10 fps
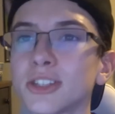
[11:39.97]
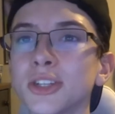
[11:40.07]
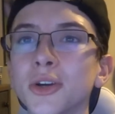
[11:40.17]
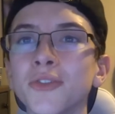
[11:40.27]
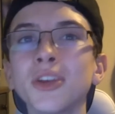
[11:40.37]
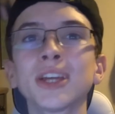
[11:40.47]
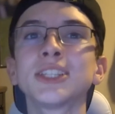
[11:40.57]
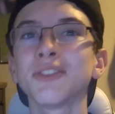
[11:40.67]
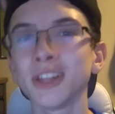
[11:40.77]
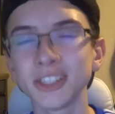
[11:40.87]
So if you guys
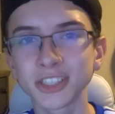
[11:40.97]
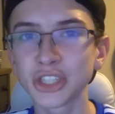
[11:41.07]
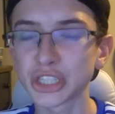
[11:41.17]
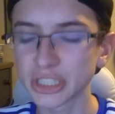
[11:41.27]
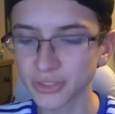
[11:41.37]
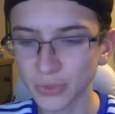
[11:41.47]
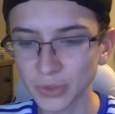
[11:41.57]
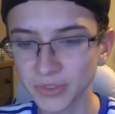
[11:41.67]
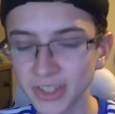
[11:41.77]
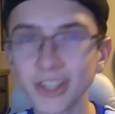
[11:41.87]
have any suggestions
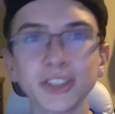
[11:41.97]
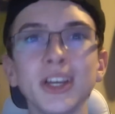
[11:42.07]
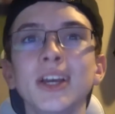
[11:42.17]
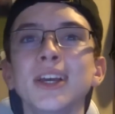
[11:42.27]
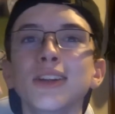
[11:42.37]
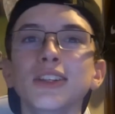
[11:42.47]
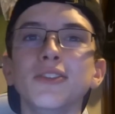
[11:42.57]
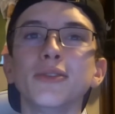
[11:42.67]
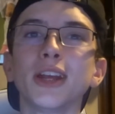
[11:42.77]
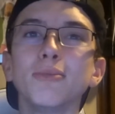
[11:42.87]
for videos, leave
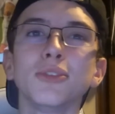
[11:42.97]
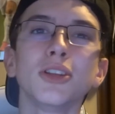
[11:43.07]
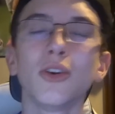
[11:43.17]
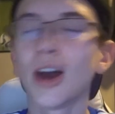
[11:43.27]
them down below.